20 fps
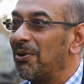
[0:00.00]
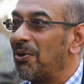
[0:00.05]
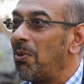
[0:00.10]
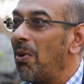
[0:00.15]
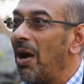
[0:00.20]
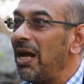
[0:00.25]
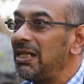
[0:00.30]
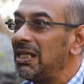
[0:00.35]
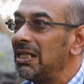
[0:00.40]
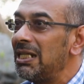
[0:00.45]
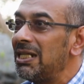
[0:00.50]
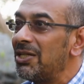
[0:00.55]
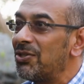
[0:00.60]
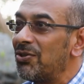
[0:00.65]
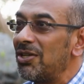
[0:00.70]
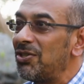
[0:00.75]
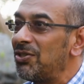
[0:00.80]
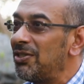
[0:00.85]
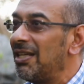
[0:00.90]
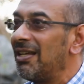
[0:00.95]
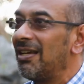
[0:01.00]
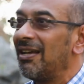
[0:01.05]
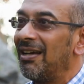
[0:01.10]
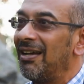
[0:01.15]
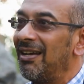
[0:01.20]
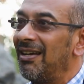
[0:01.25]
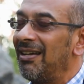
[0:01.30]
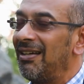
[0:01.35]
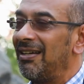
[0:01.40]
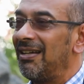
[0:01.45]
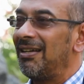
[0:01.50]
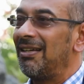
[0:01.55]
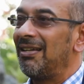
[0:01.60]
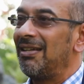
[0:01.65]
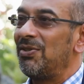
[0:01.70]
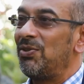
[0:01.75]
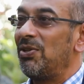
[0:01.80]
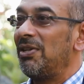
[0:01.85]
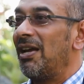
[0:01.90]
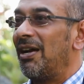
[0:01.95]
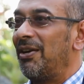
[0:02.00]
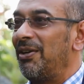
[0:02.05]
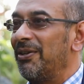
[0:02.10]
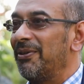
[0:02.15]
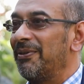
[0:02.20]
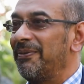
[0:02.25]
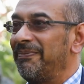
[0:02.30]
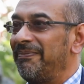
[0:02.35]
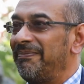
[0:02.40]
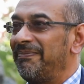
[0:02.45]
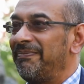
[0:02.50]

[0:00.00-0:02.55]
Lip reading: quite an interesting scenario.